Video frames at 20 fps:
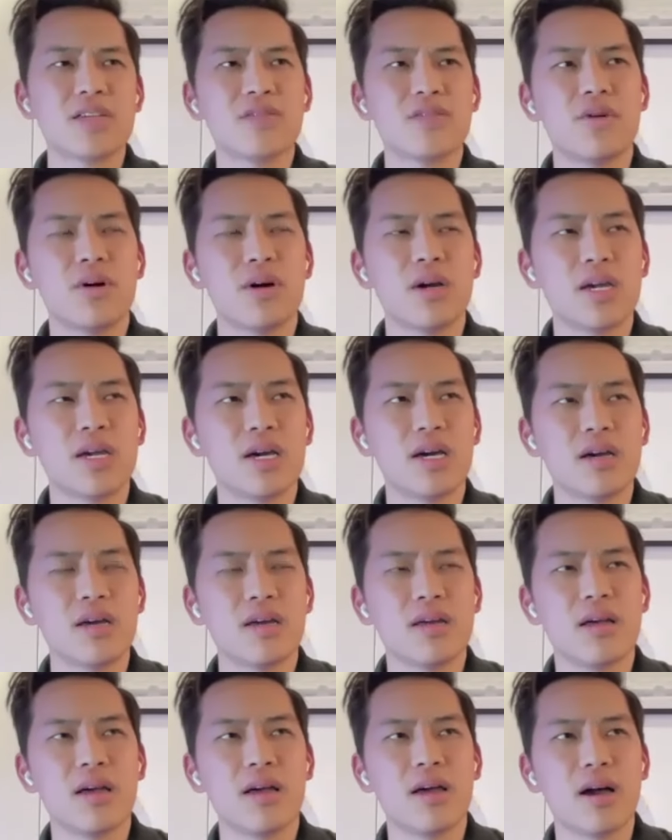Not
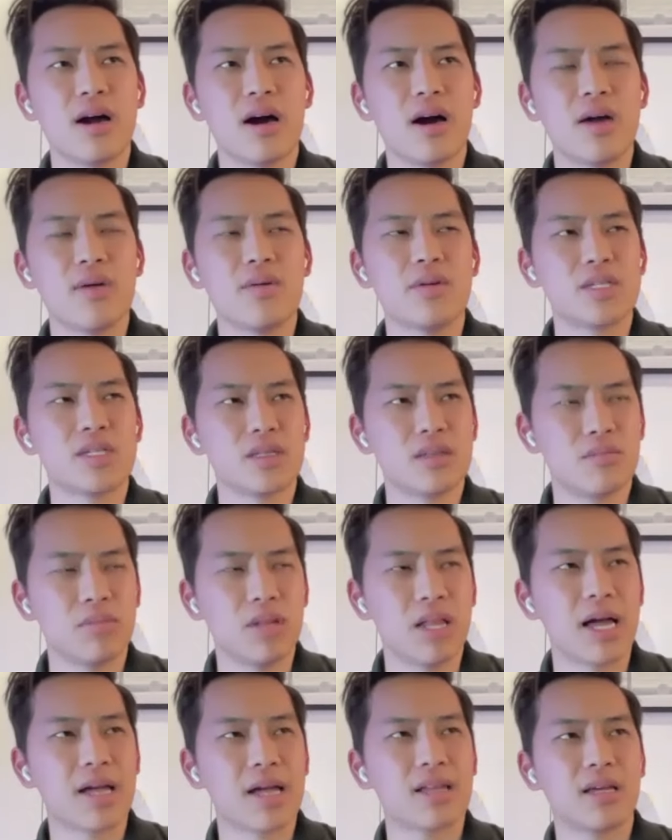Savoya. It was
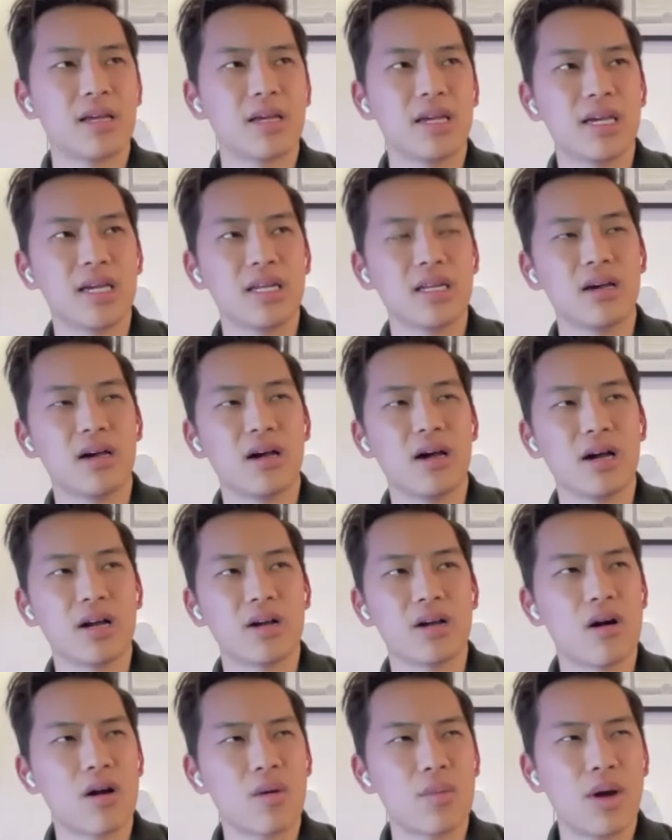Blacklane,
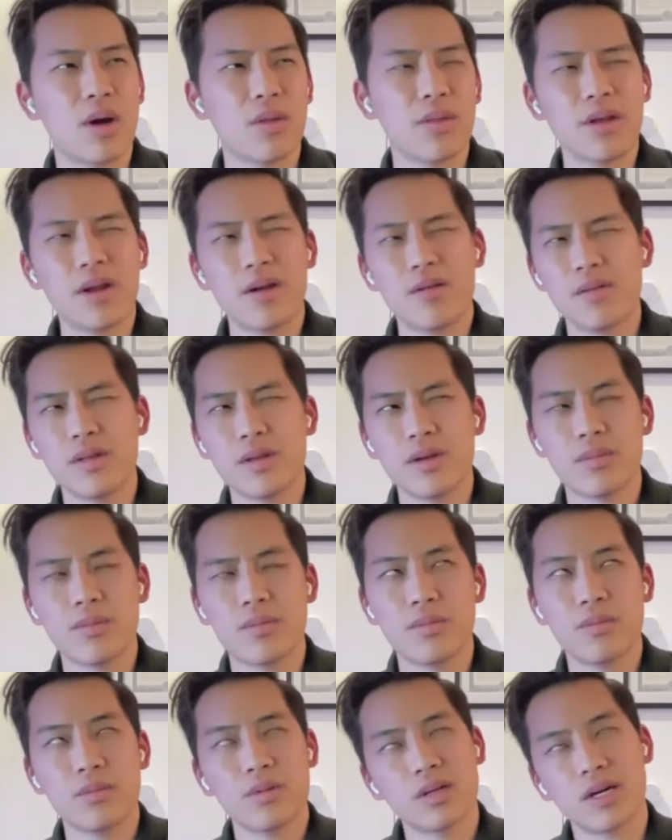Carmel. They're not really
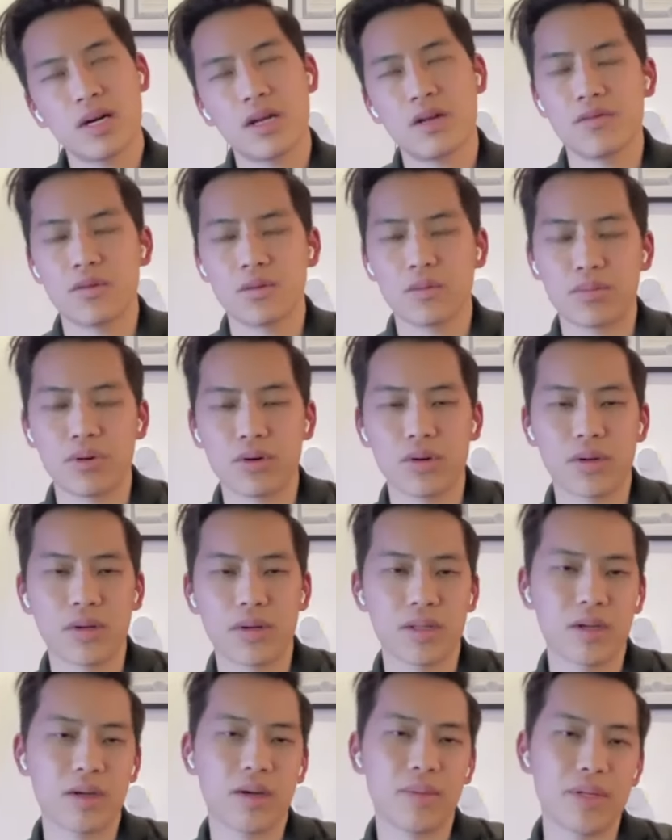the kind of a
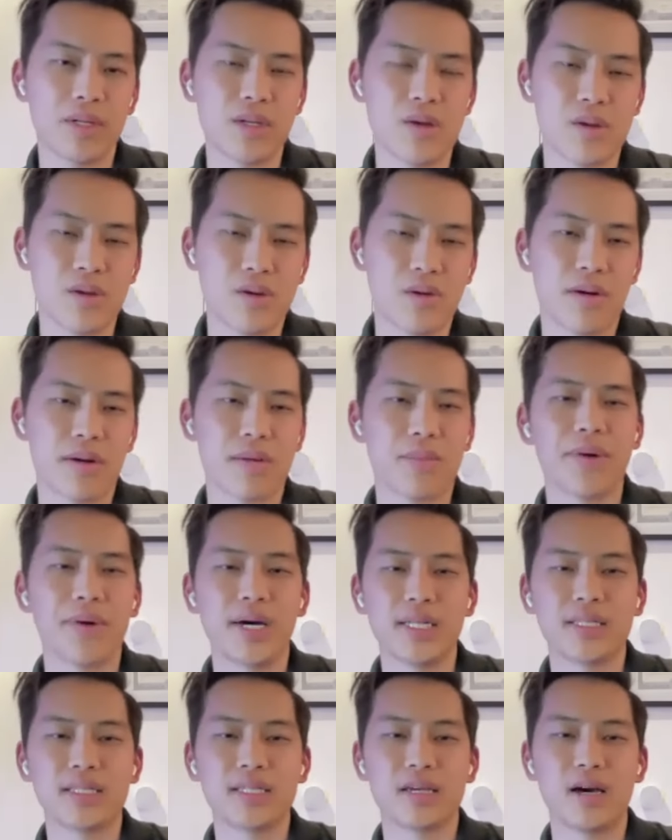broker. They're up in New York,
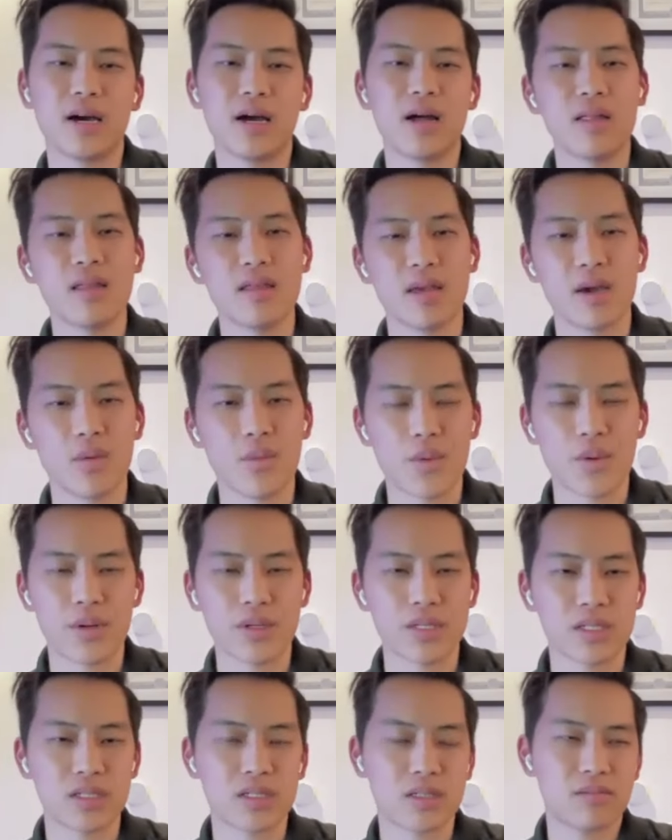but
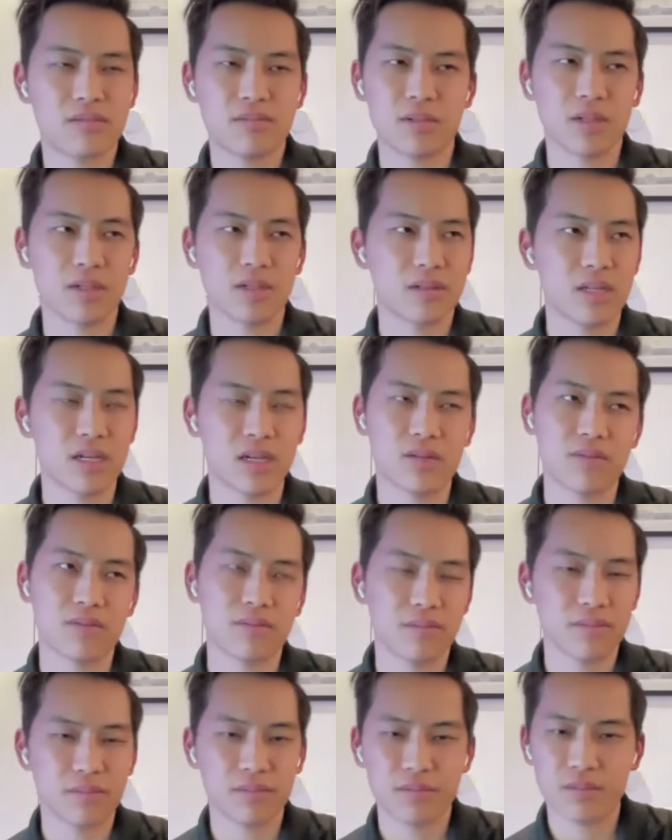we're just,
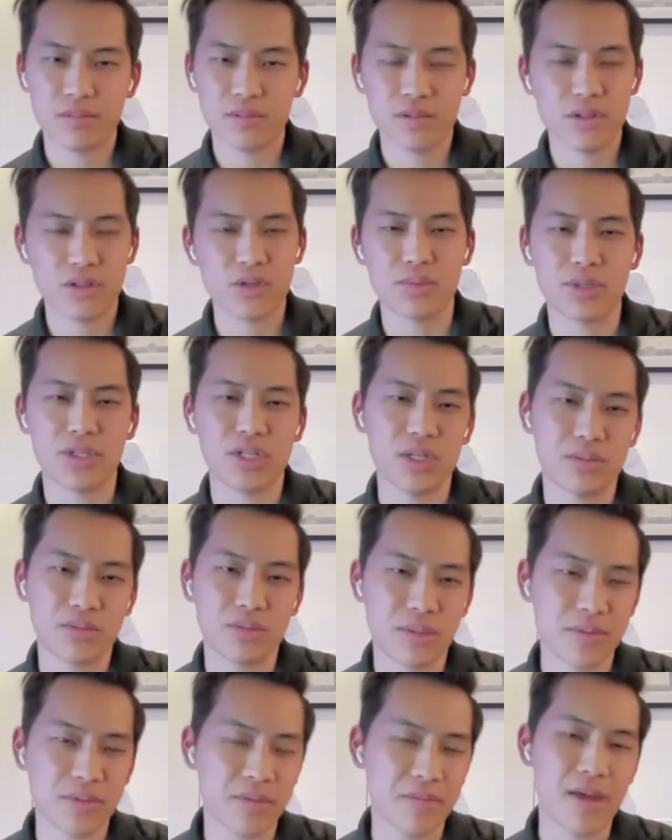taking super cheap
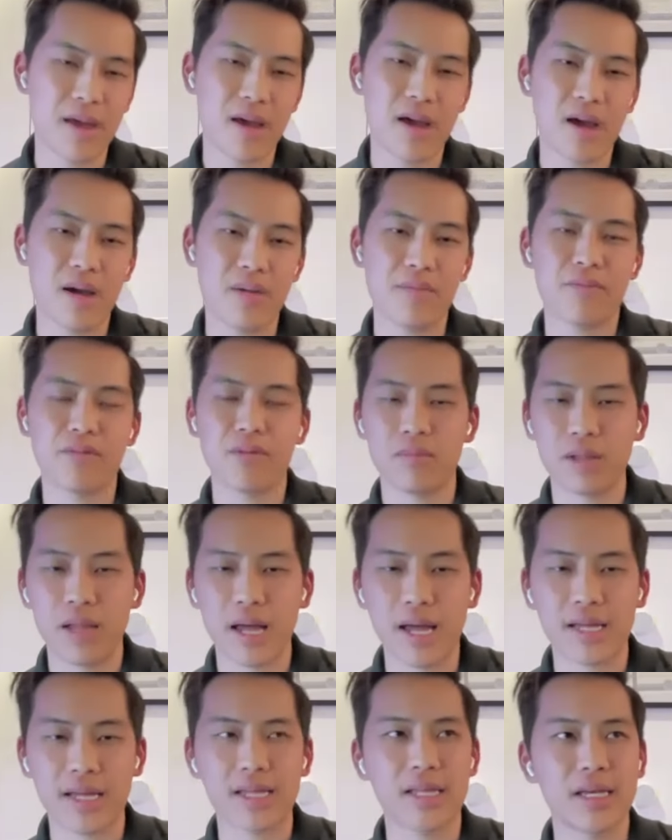trips from them, from
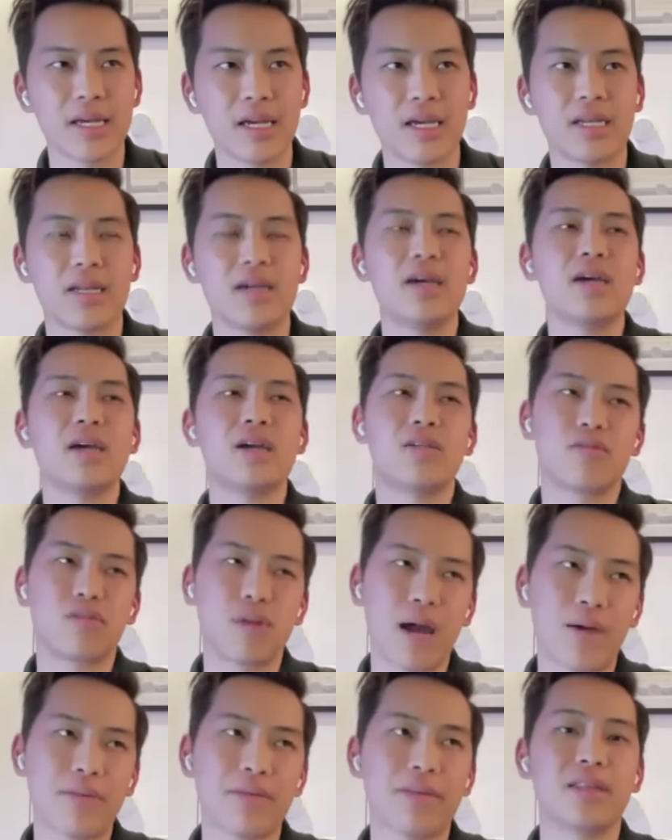Blacklane,
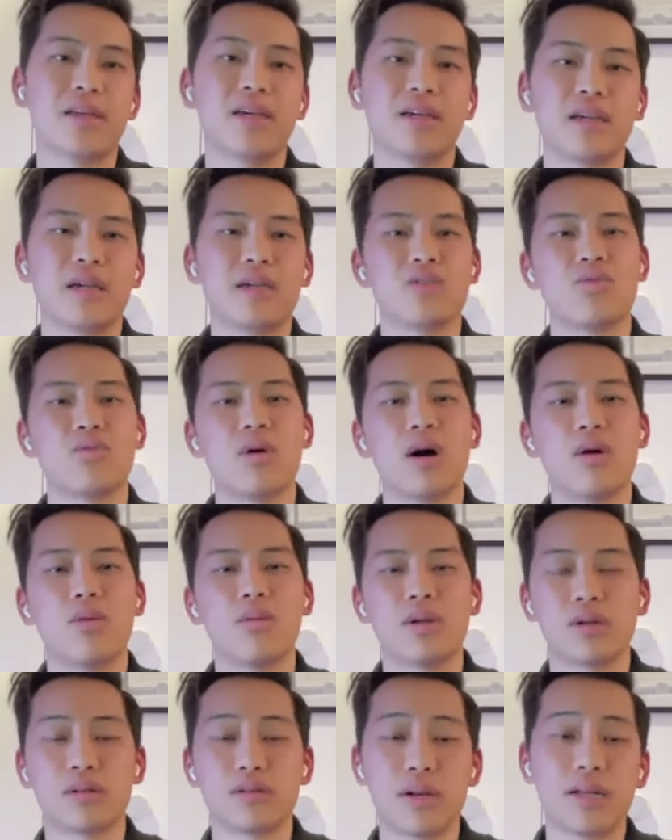GroundLink as well, when